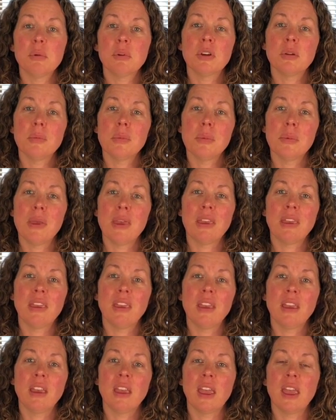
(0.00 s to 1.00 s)
going to be
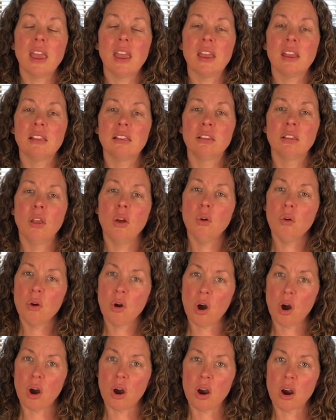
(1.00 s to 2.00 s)
making a
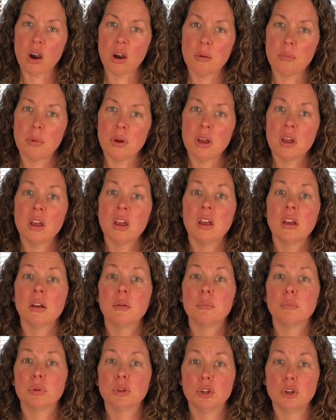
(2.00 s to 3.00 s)
low-carb
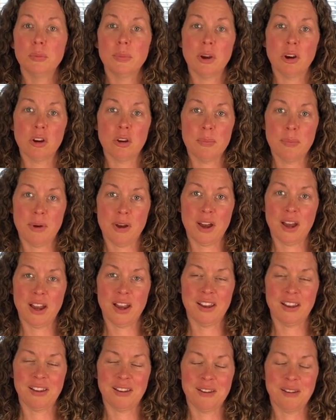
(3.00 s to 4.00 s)
blueberry
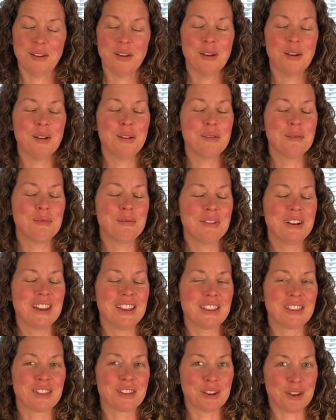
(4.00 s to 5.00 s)
pie with
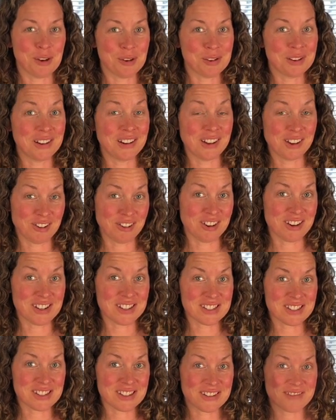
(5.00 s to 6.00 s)
coconut
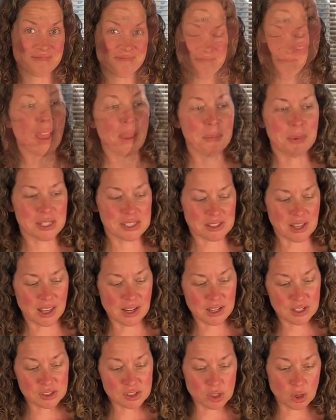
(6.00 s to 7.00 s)
crust. I'm excited.
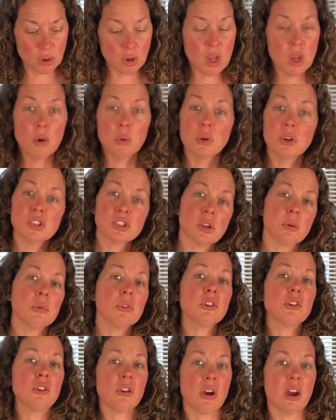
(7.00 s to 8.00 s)
So we're going to start with the
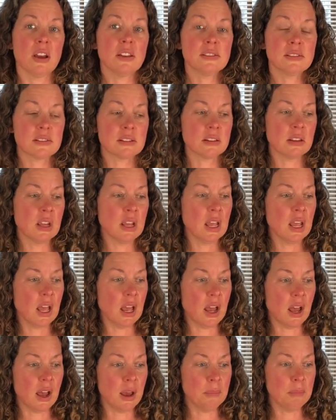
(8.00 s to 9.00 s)
crust.
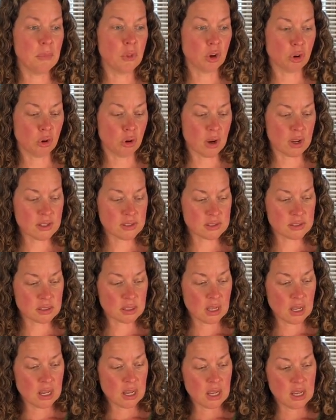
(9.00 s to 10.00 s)
The crust
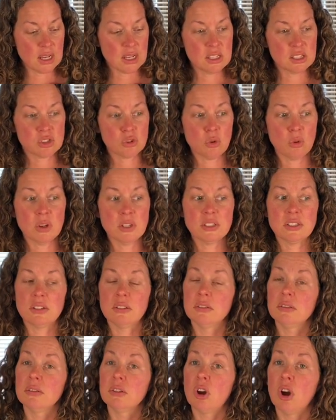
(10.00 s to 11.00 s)
is going to
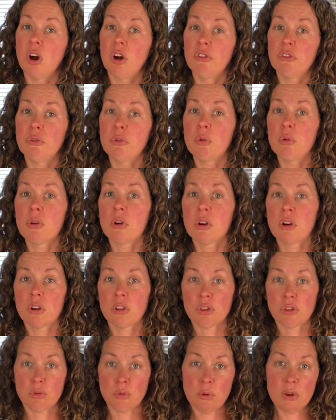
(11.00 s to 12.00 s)
call for
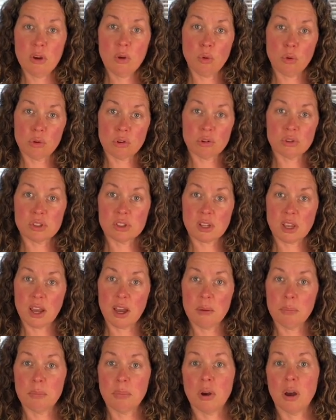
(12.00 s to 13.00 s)
3/4
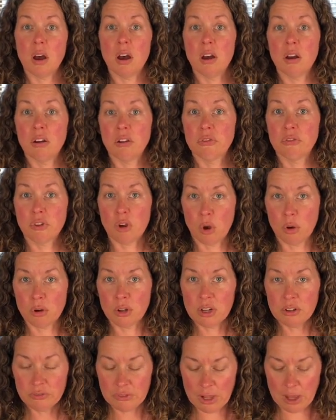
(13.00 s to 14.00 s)
cup of
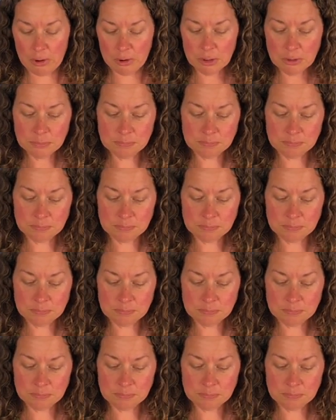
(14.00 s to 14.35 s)
coconut flour.